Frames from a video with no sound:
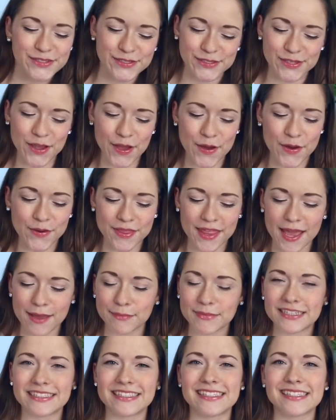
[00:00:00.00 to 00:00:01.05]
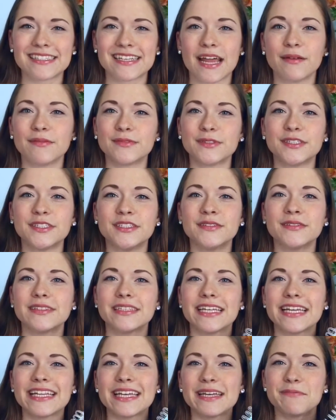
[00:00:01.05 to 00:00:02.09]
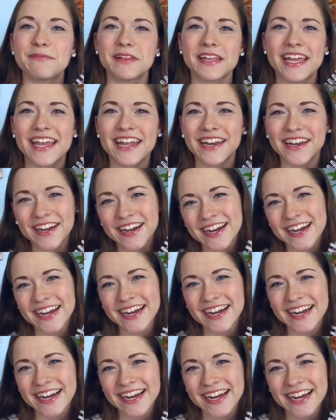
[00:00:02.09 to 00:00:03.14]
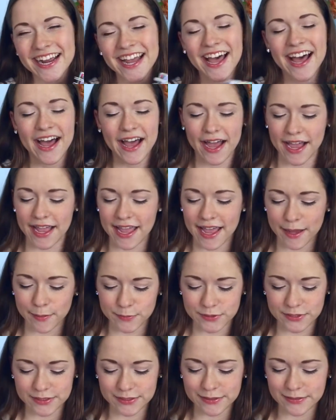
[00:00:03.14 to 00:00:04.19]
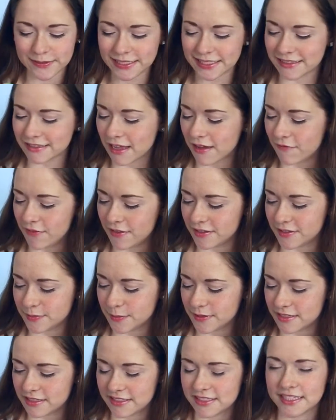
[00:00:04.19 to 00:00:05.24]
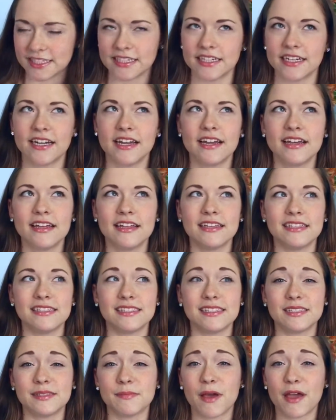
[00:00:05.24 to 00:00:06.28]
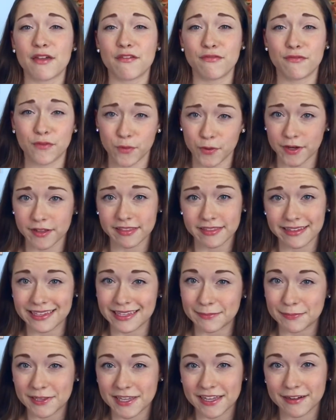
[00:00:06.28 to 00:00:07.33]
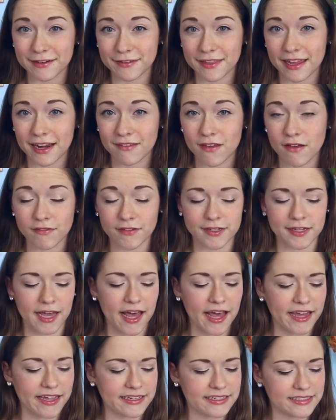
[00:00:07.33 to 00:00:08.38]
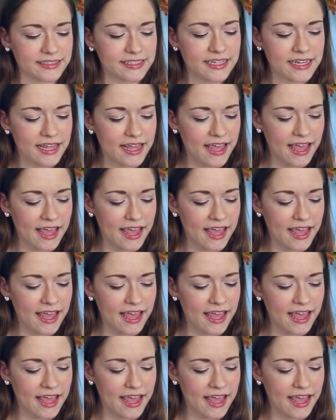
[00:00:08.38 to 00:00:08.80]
So that means it's time for a new Lilly Planner. I absolutely love this one this year. This is my fourth Lilly Planner that I've ever gotten